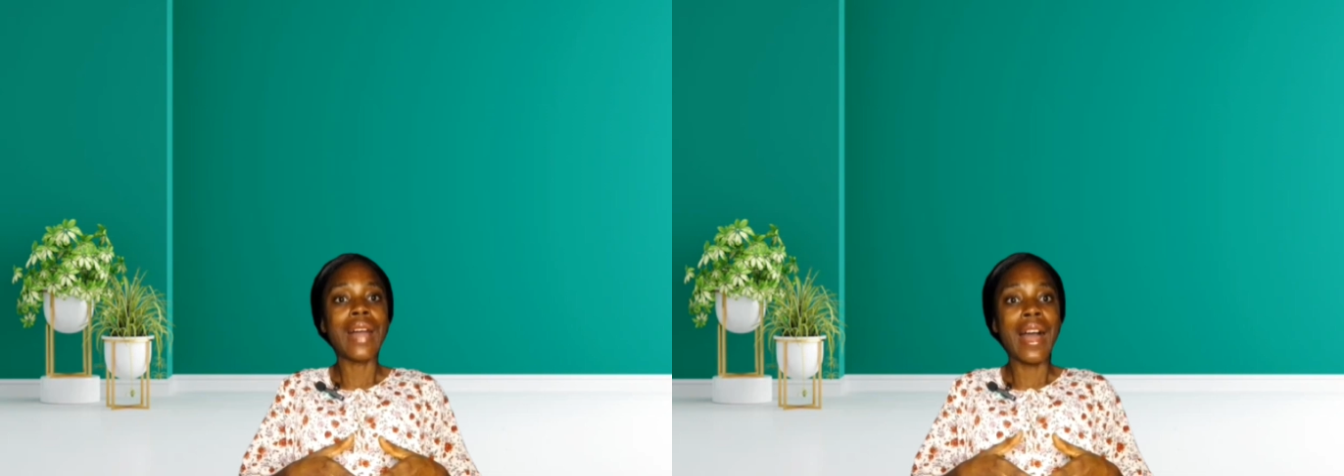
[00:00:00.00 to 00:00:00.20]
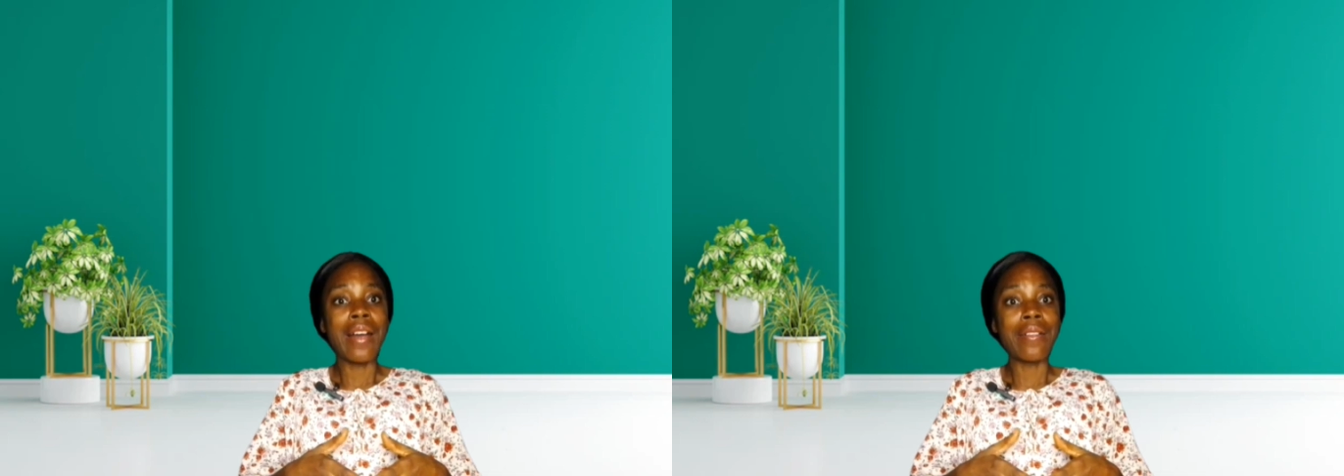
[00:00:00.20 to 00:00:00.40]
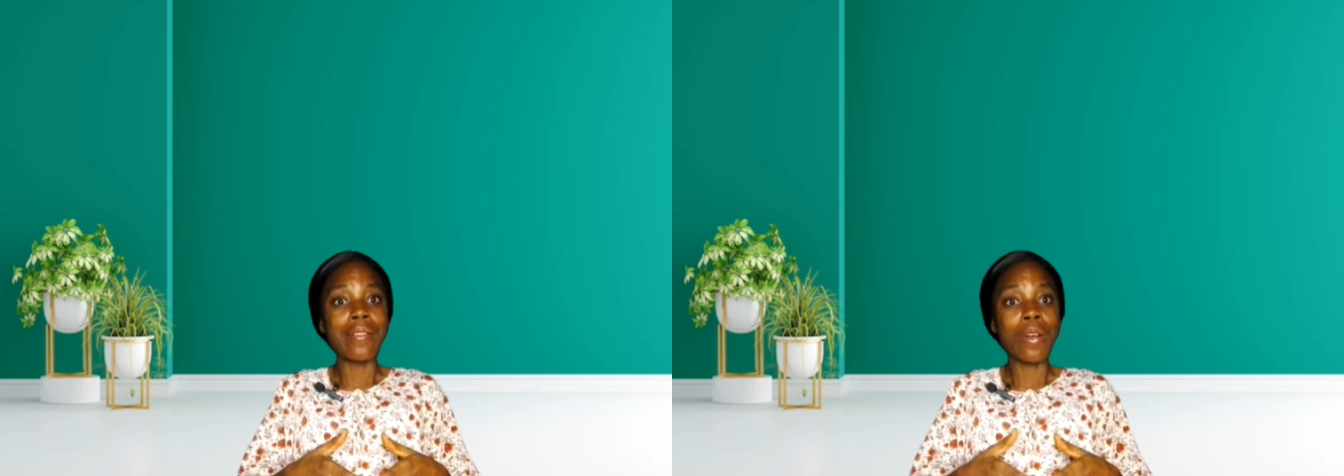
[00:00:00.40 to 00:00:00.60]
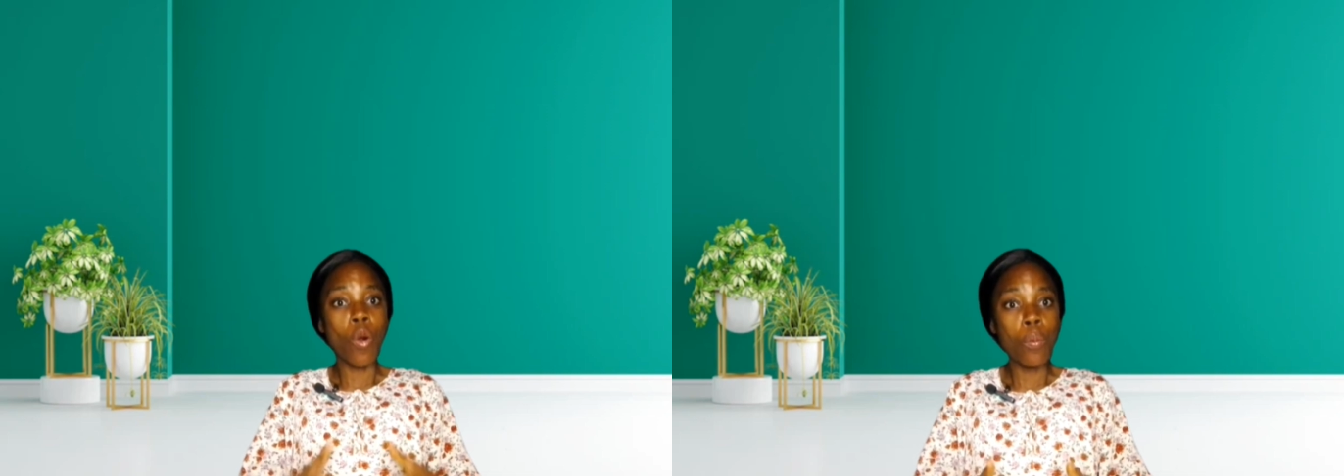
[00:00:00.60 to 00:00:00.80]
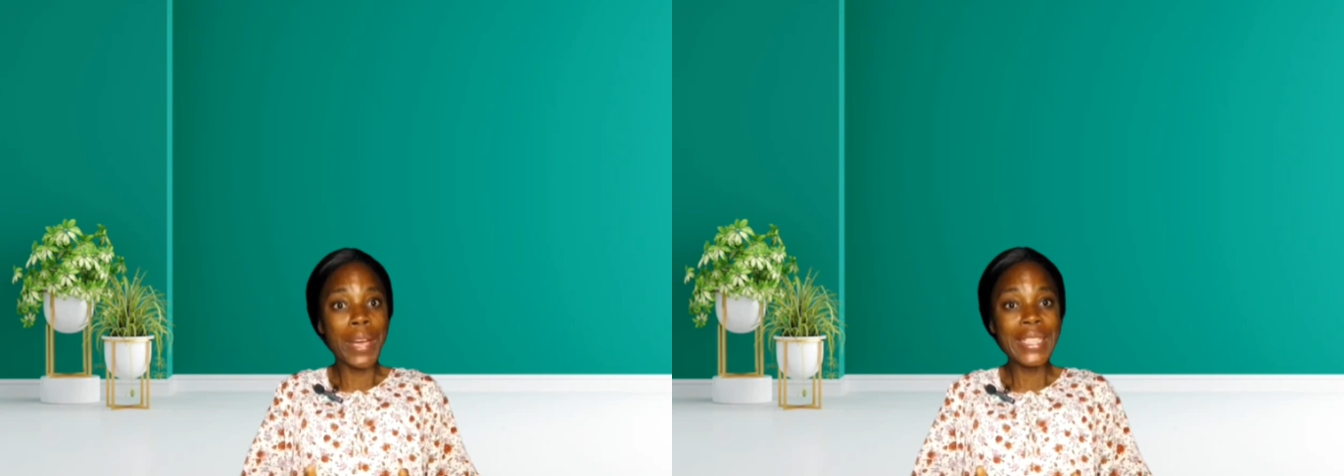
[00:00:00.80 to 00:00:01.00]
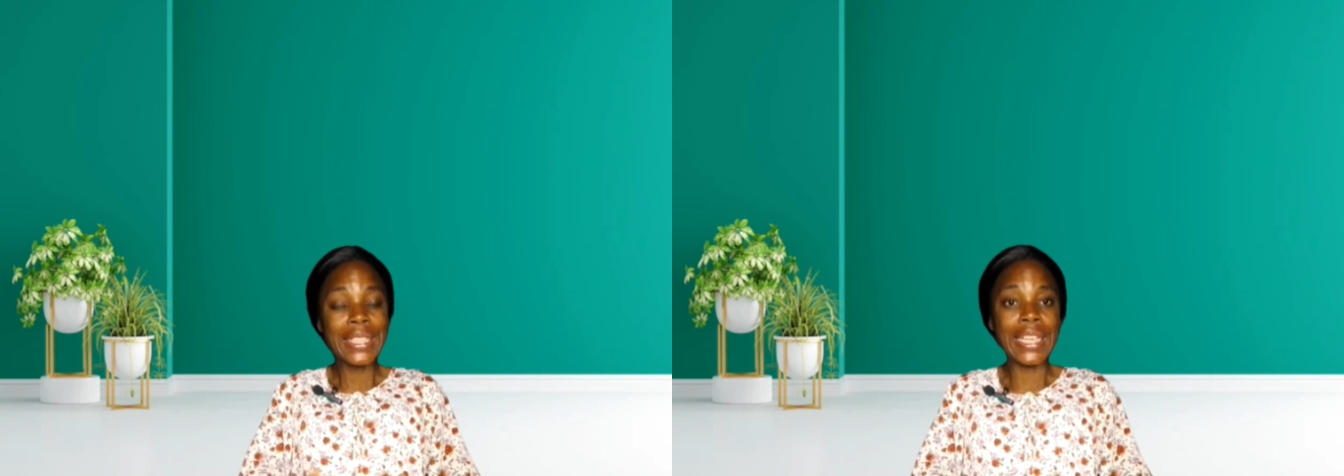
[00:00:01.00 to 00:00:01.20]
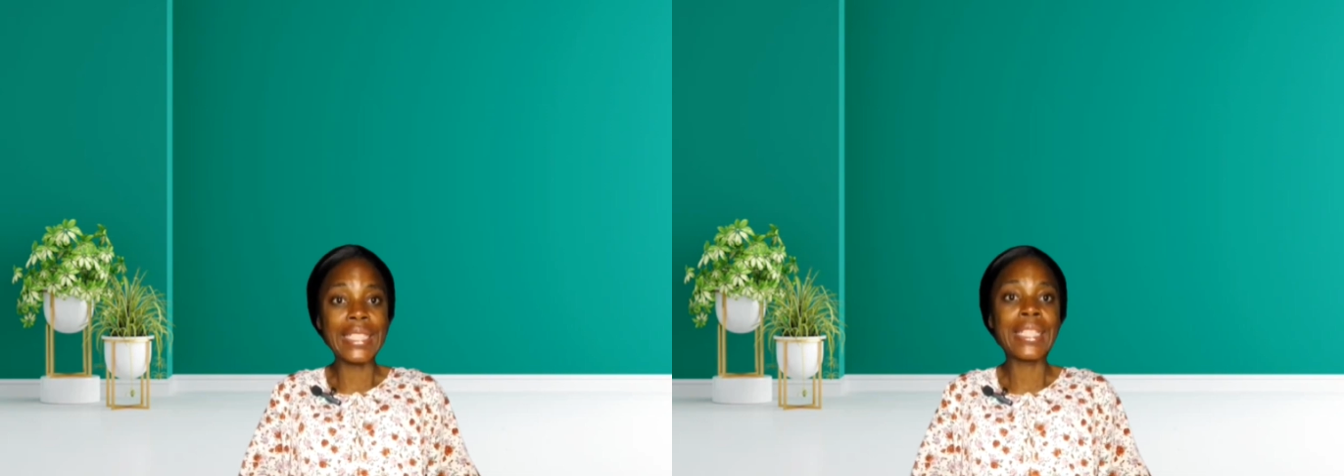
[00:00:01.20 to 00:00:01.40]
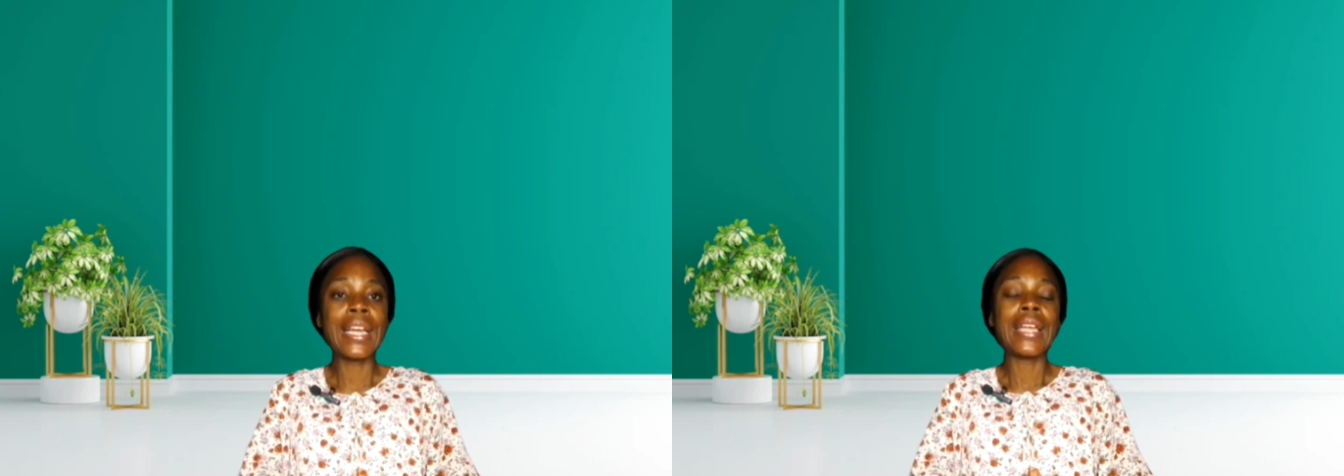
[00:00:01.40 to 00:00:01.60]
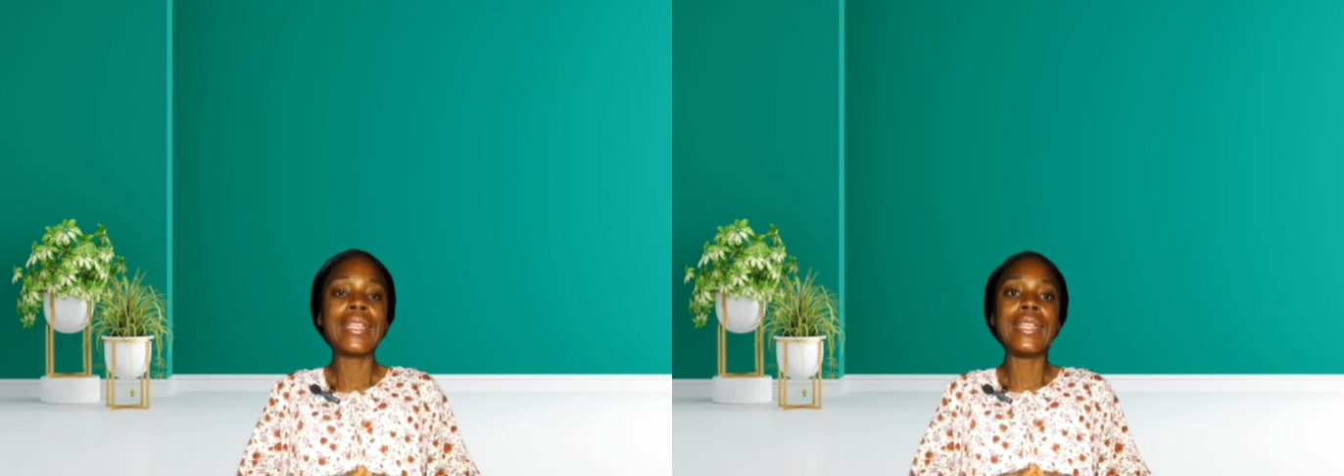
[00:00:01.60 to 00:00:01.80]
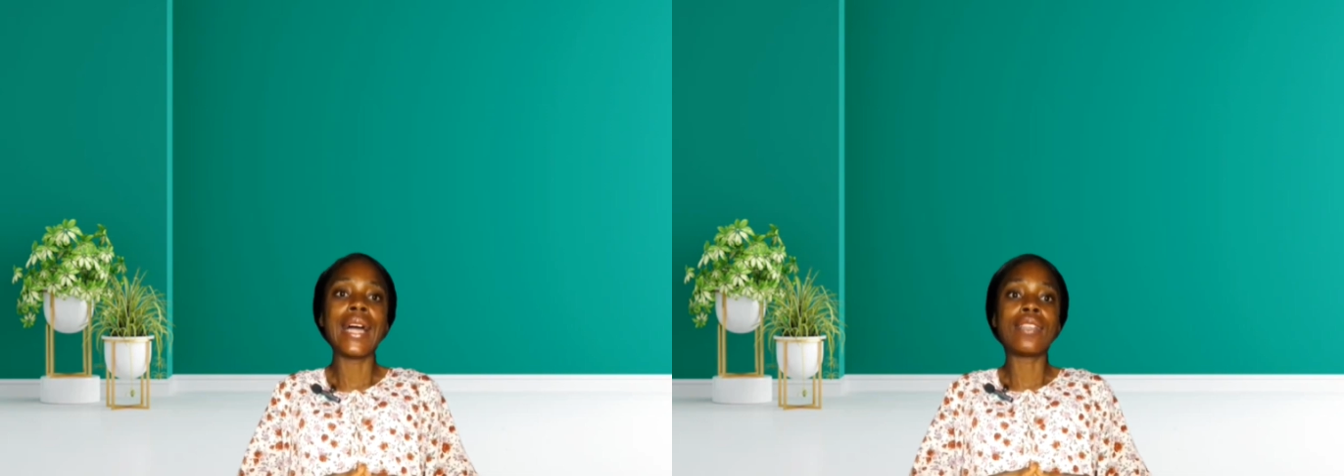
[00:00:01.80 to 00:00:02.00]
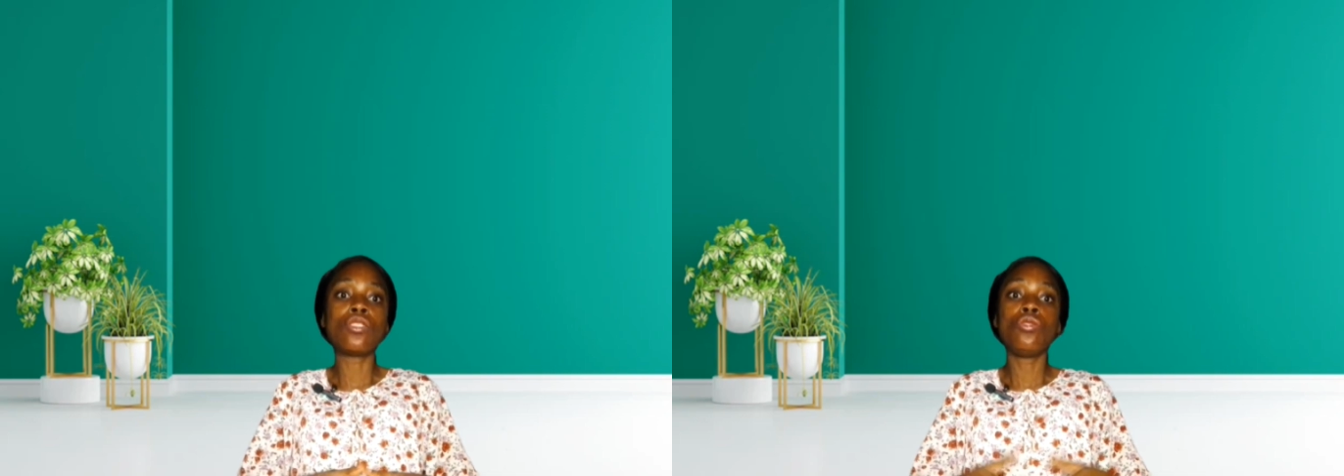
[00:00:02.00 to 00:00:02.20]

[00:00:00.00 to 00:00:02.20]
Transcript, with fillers: and recommended that